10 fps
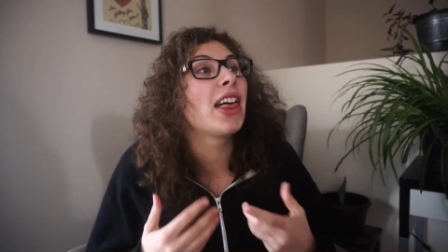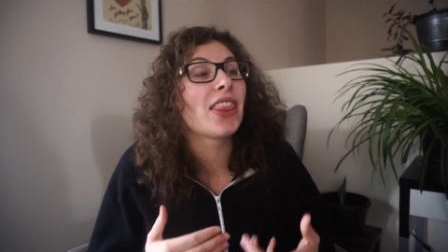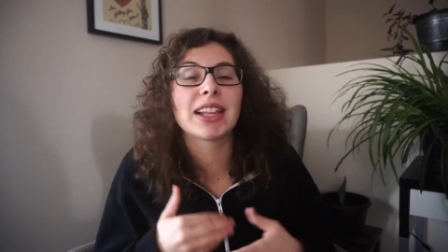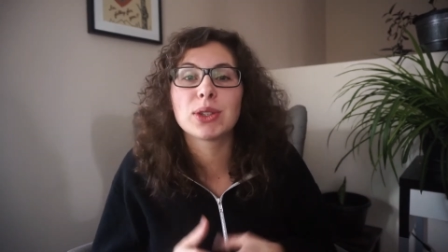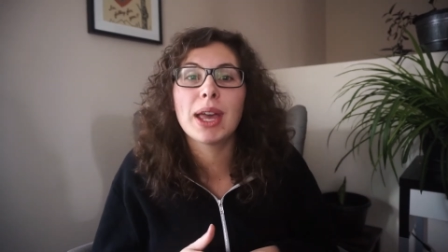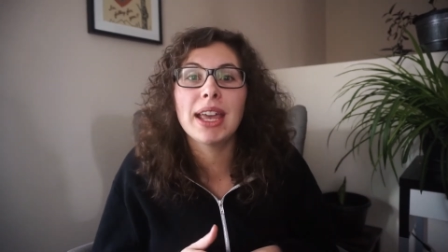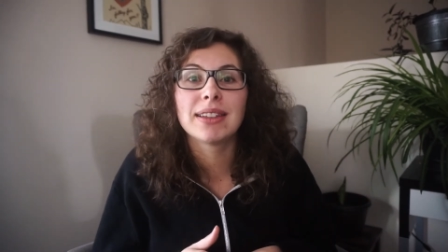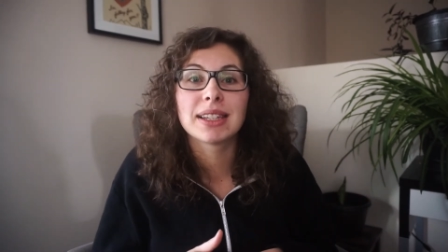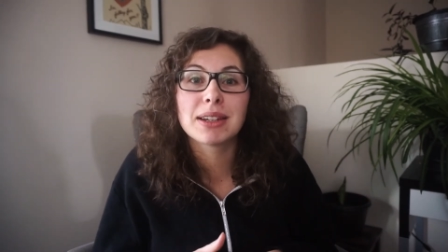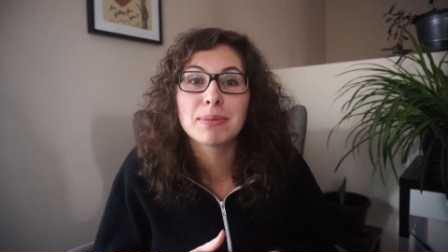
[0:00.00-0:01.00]
That's okay.
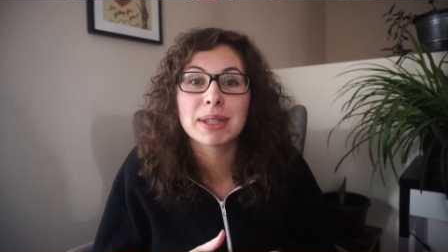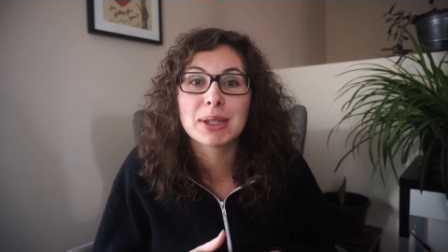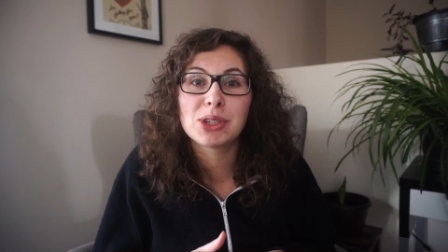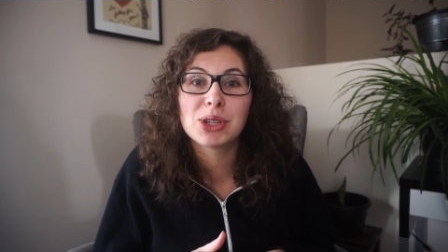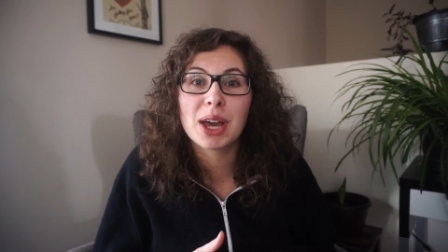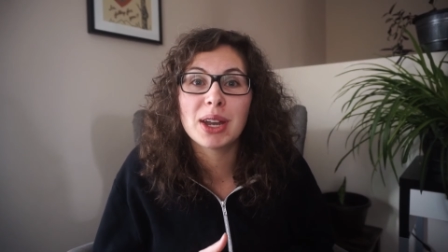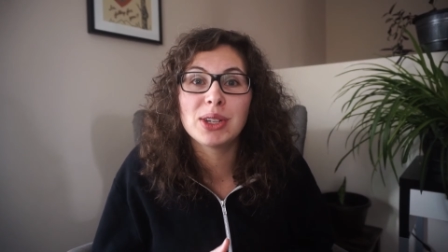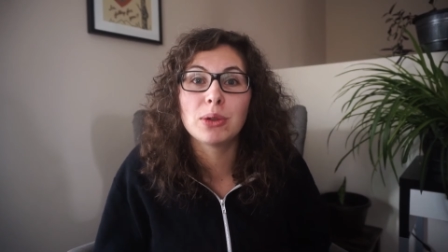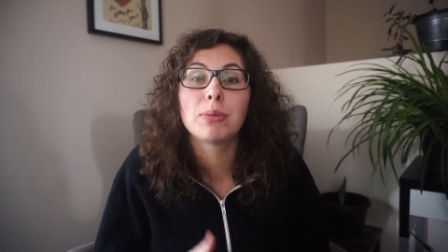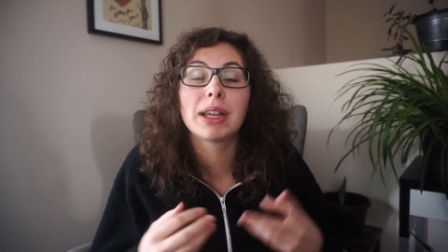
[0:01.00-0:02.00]
Sometimes that's what you gotta
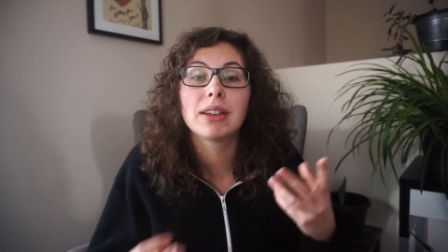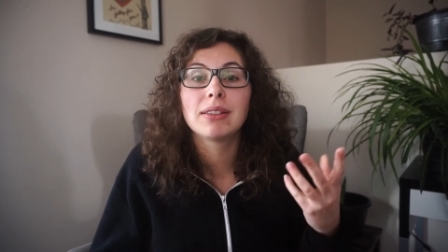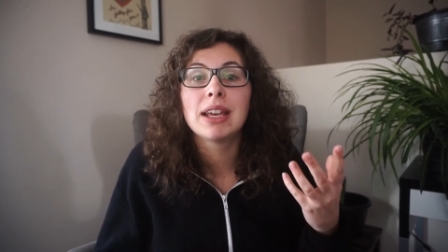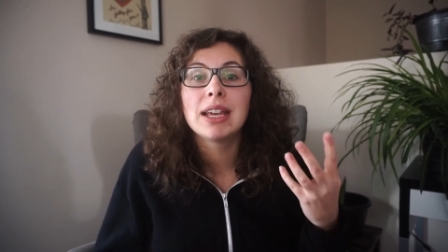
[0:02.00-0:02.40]
do, but